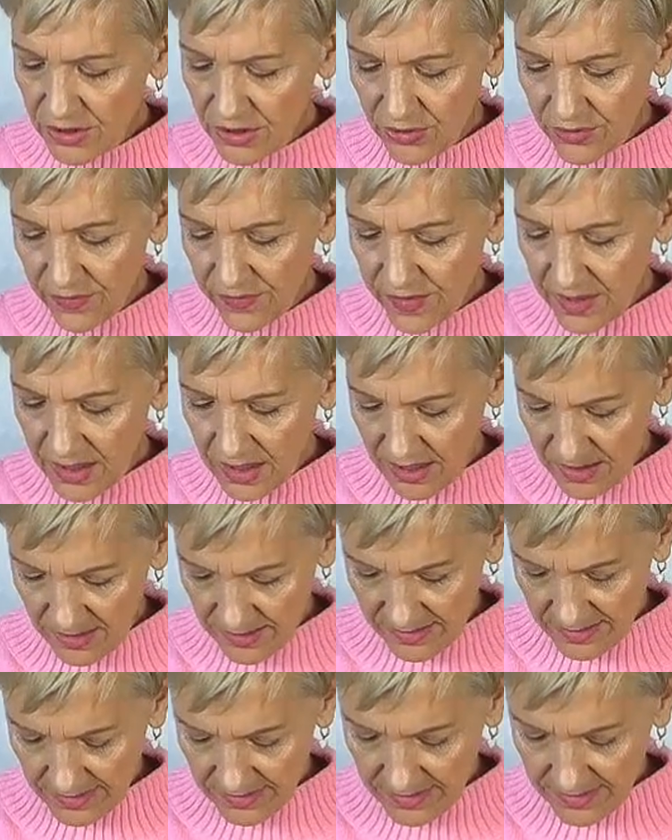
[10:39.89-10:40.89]
new
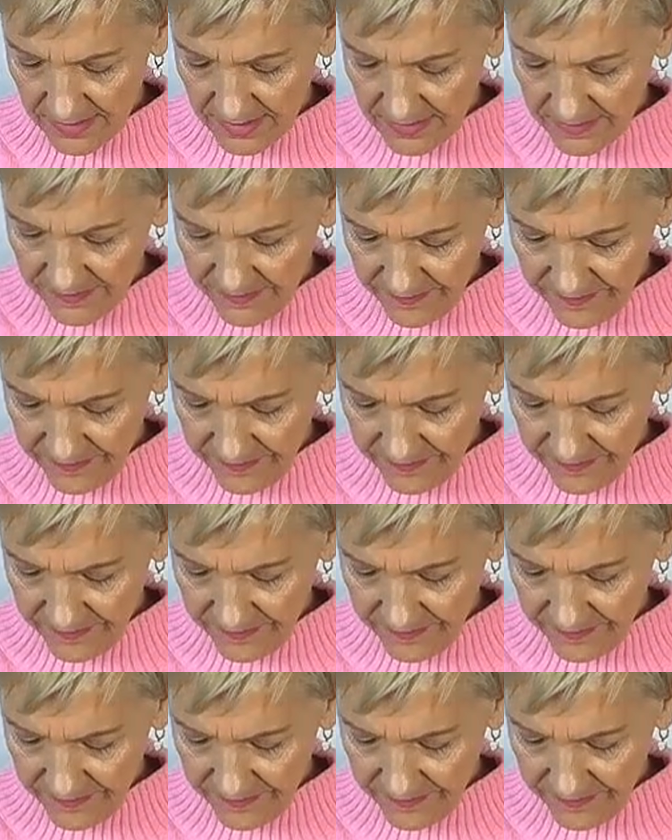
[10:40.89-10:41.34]
things.